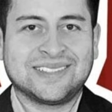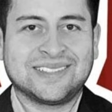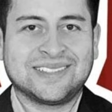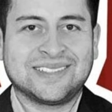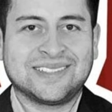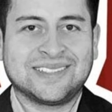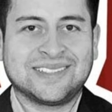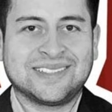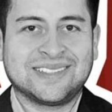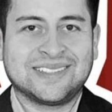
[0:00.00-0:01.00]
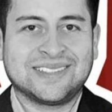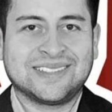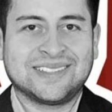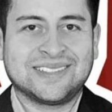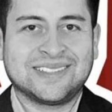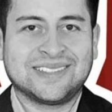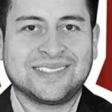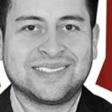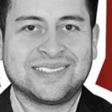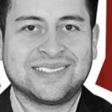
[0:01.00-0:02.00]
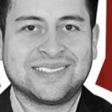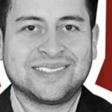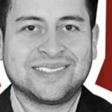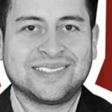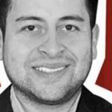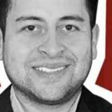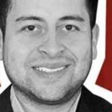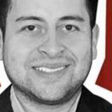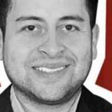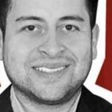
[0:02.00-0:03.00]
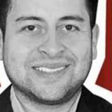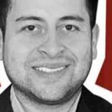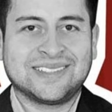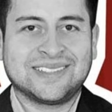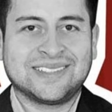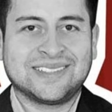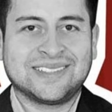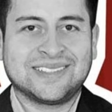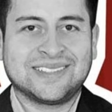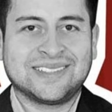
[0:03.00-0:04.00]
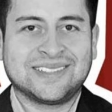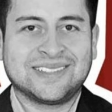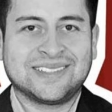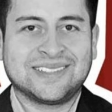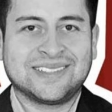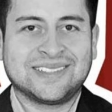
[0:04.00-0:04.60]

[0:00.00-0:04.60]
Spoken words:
(no lip movement)